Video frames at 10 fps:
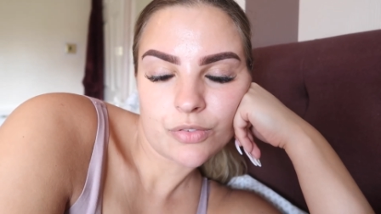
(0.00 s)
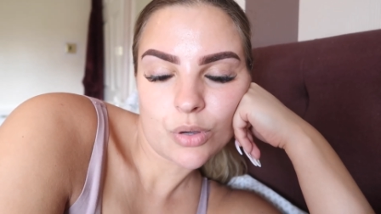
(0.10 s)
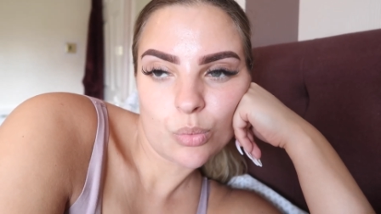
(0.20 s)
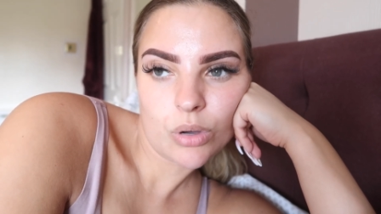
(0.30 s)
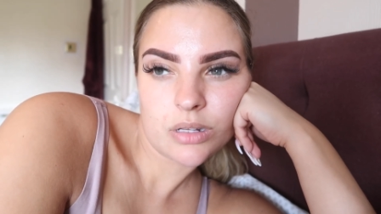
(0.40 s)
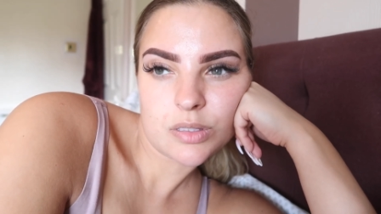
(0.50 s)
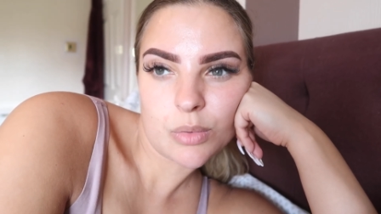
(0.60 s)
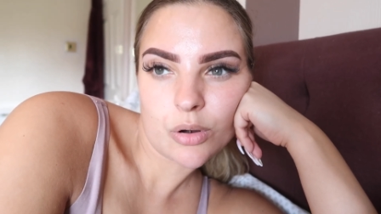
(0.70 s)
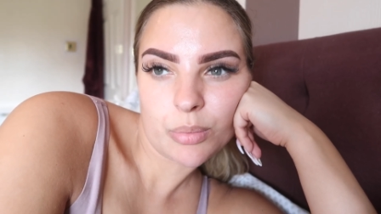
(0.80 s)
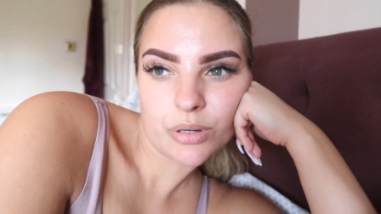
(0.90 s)
I've got work
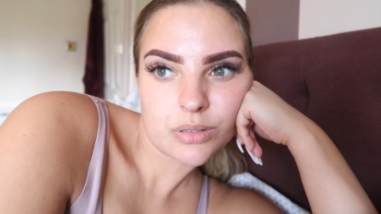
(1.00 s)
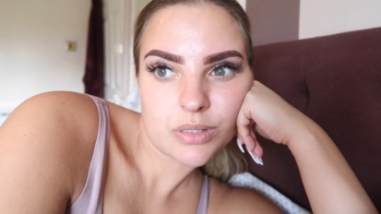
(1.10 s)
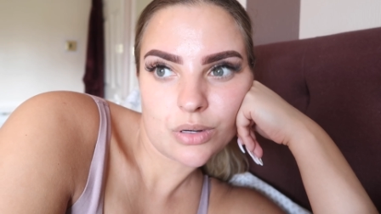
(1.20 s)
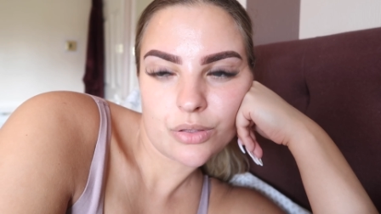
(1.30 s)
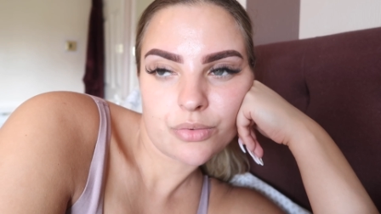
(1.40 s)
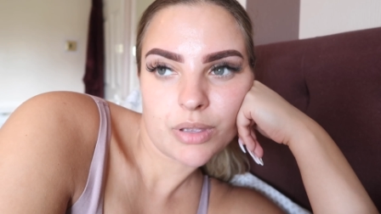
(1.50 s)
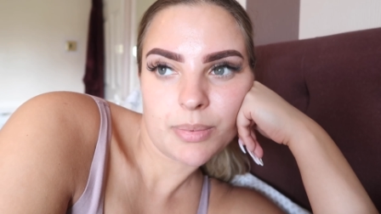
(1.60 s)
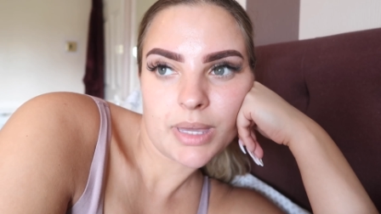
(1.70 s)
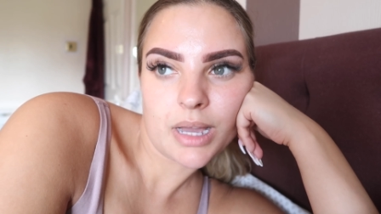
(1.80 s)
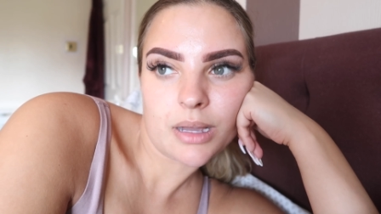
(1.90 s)
tomorrow, but not till like 3
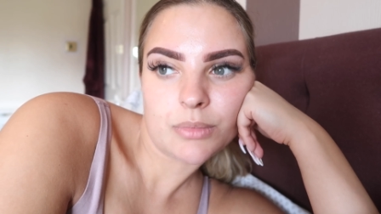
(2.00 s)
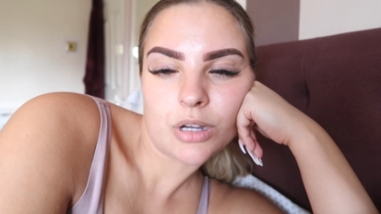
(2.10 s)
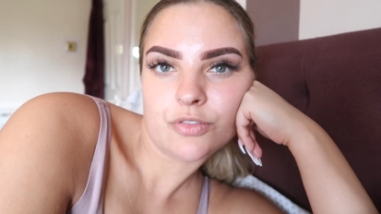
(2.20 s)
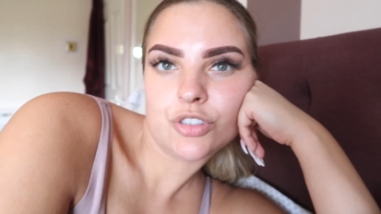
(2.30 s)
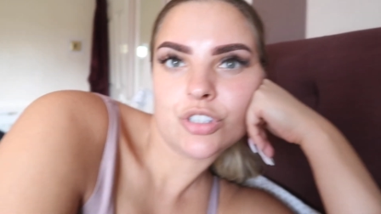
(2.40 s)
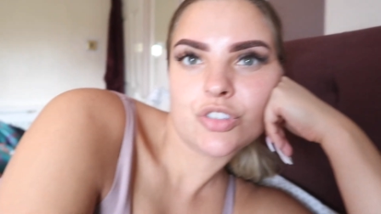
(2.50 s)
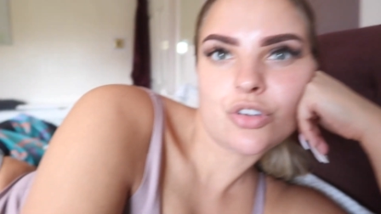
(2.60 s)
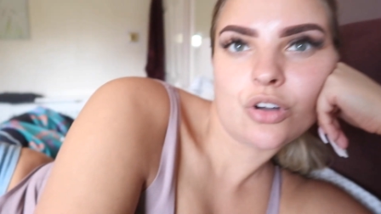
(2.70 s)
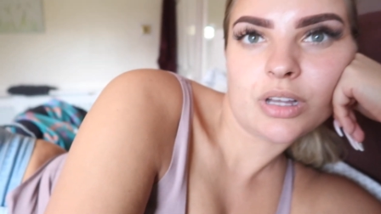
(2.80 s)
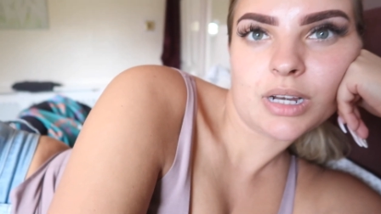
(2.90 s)
p.m. I've just
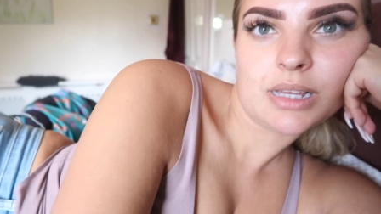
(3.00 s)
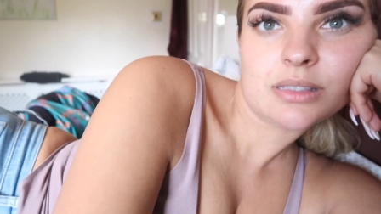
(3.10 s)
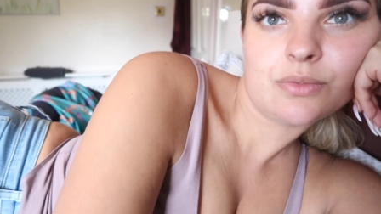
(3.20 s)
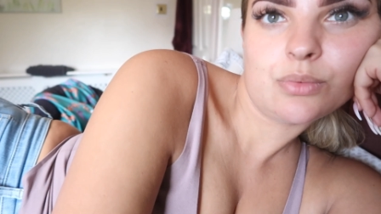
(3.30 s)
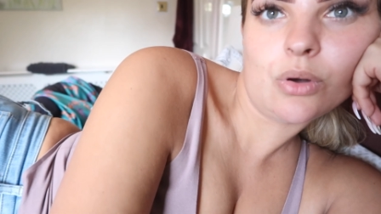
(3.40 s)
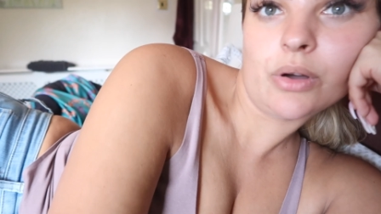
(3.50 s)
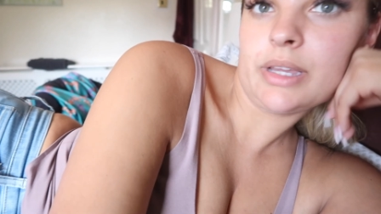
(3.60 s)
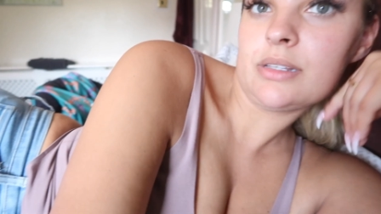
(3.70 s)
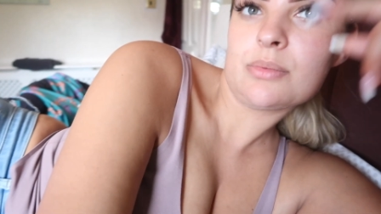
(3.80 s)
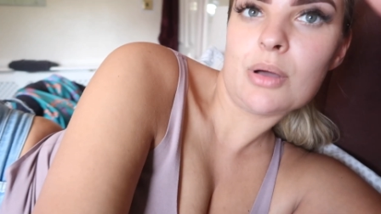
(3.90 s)
got a glass of wine.